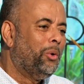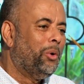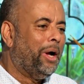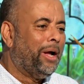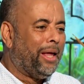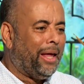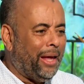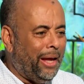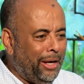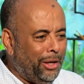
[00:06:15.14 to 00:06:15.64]
So
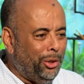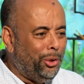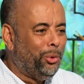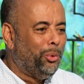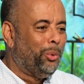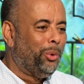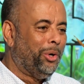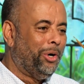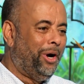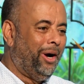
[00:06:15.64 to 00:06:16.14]
again,
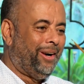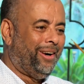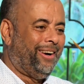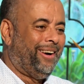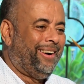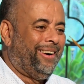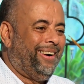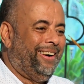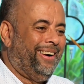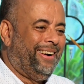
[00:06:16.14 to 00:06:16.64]
you
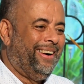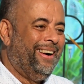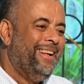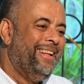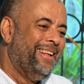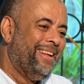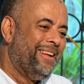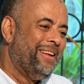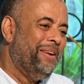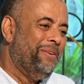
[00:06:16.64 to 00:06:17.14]
were
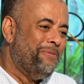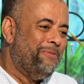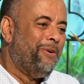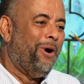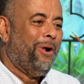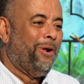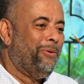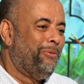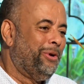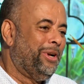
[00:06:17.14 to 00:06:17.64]

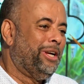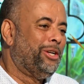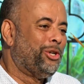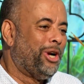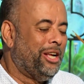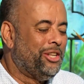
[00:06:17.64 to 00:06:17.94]
involved with a